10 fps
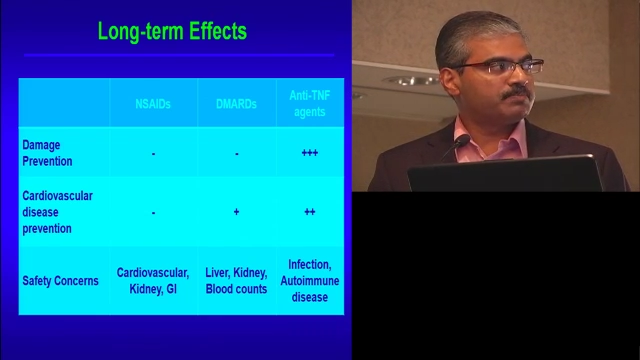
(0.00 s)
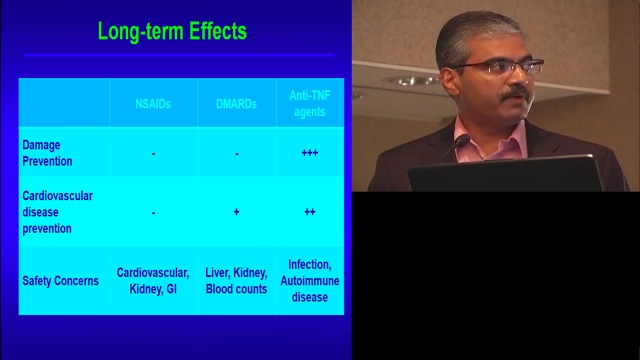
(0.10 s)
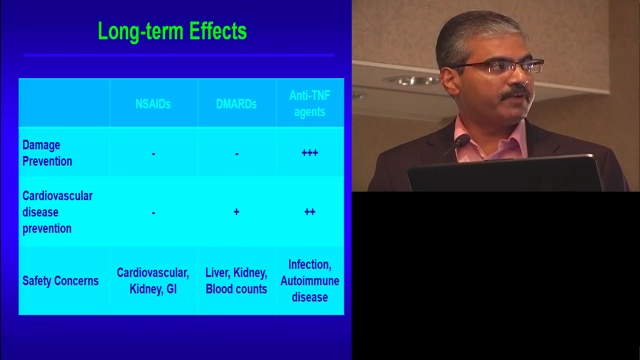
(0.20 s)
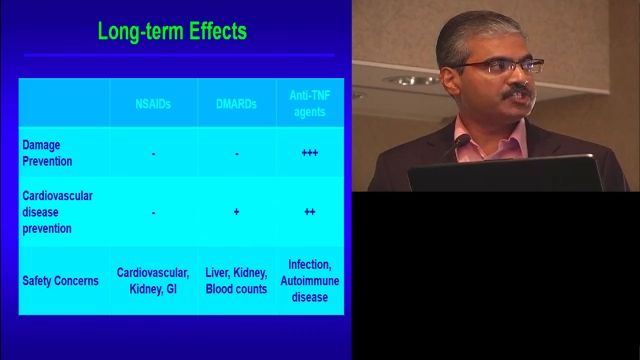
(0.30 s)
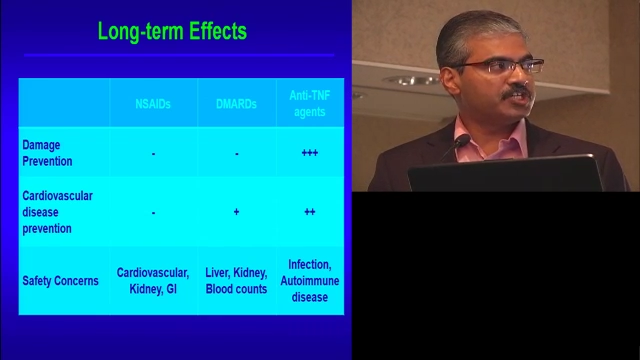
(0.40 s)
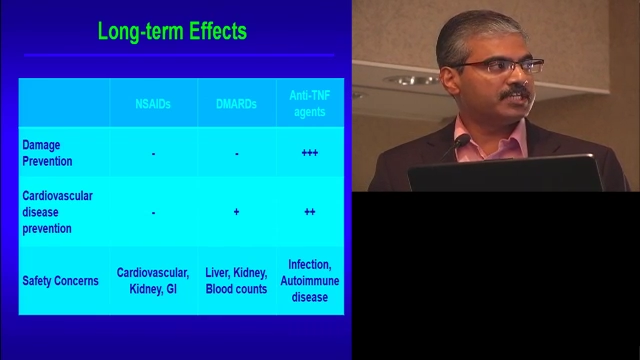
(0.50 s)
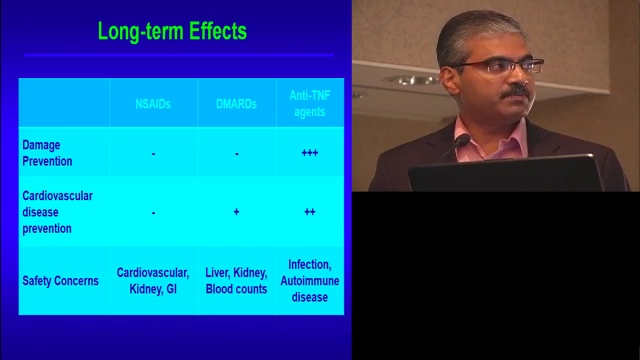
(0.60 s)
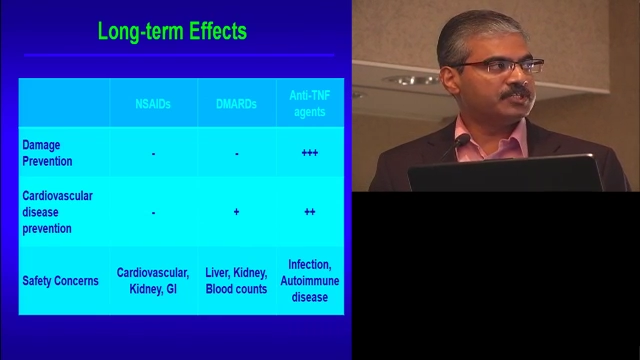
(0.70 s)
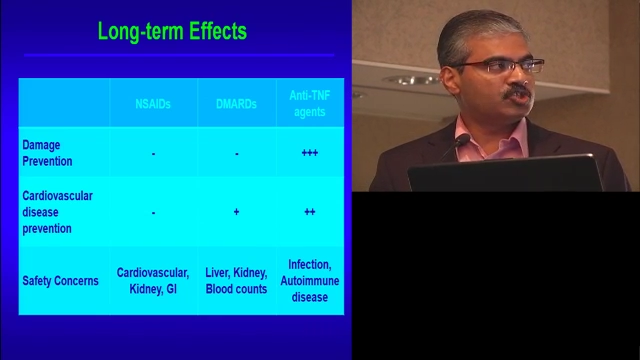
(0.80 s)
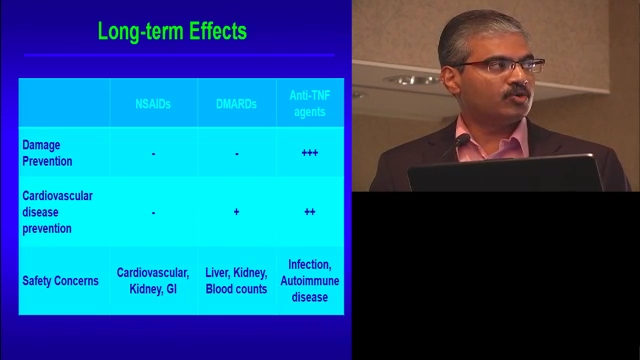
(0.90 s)
prevention has
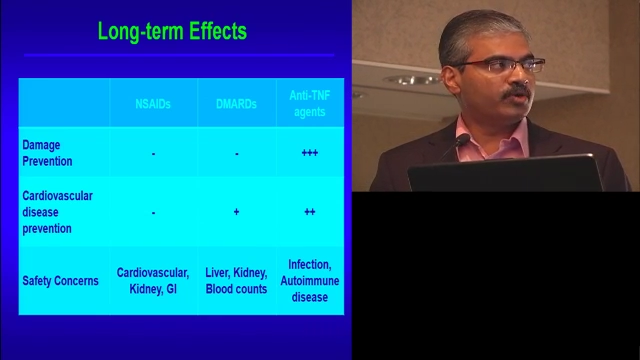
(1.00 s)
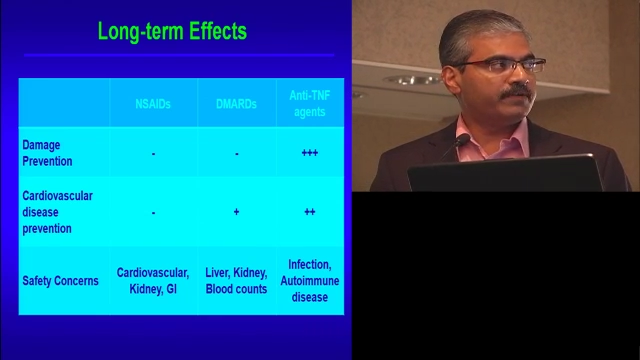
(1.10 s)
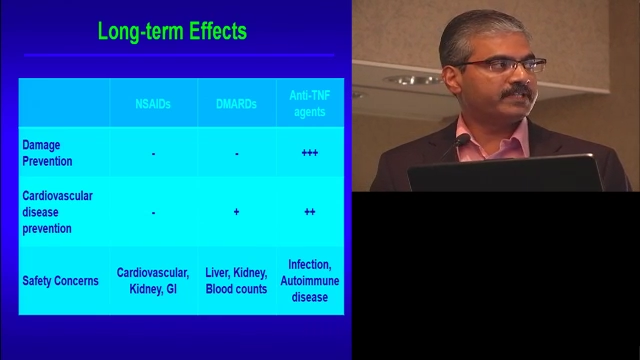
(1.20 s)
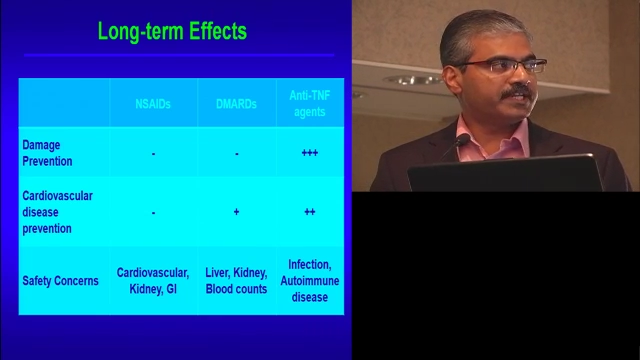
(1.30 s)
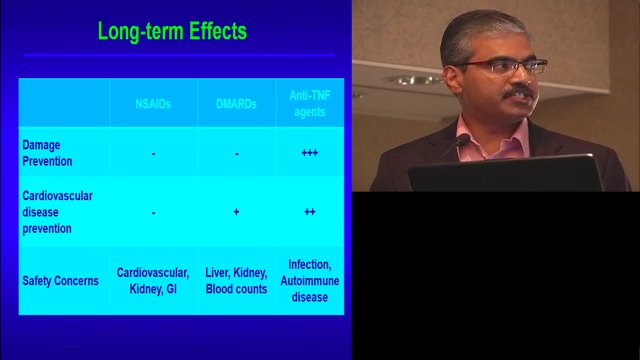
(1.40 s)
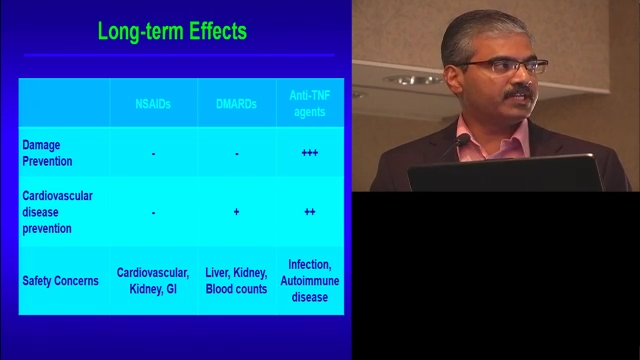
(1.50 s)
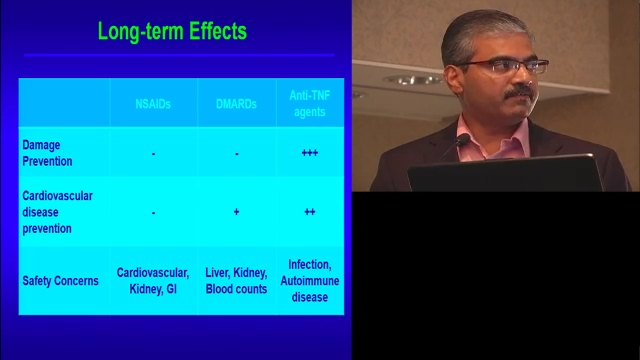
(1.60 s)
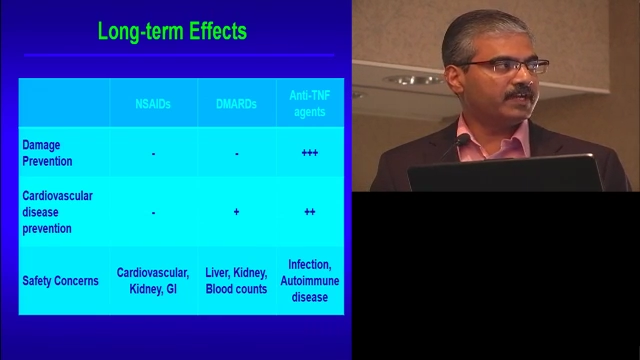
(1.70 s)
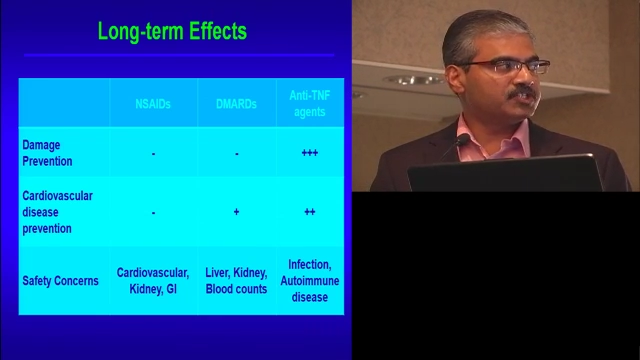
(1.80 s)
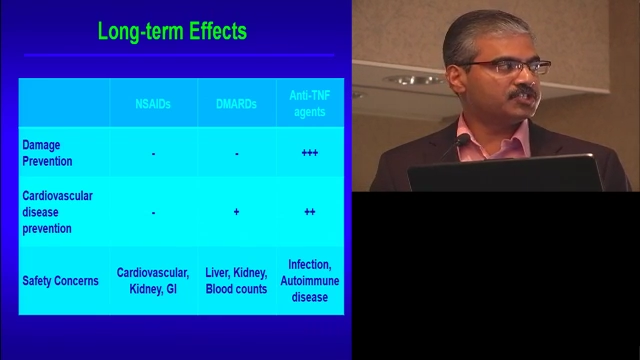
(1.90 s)
been shown only with
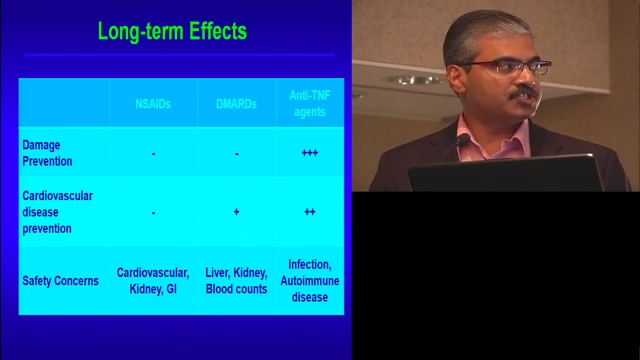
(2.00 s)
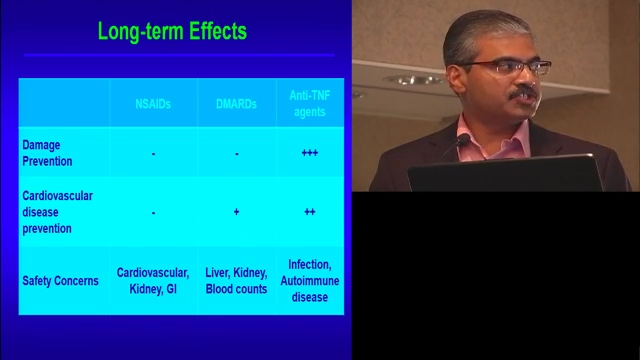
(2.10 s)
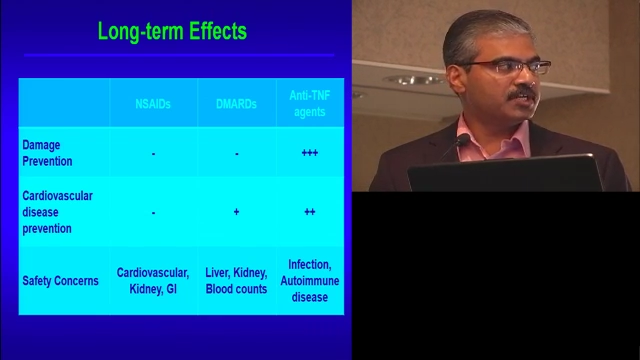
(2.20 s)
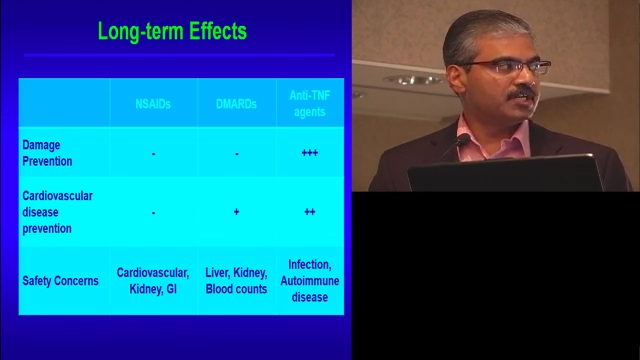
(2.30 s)
anti-TNF agents.